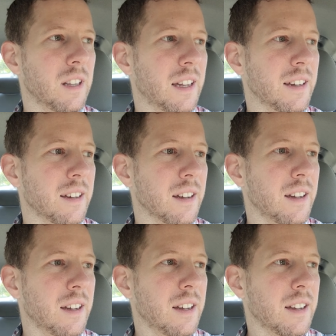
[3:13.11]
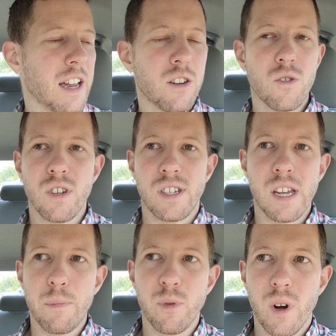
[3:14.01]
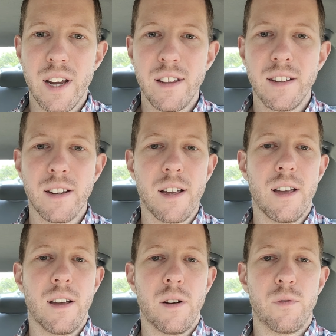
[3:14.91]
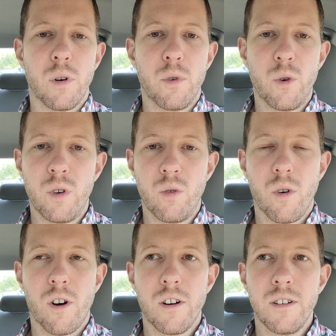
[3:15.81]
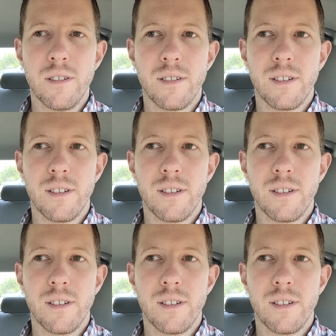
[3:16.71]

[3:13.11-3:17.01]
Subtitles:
Like, can't you just separate it from who you are?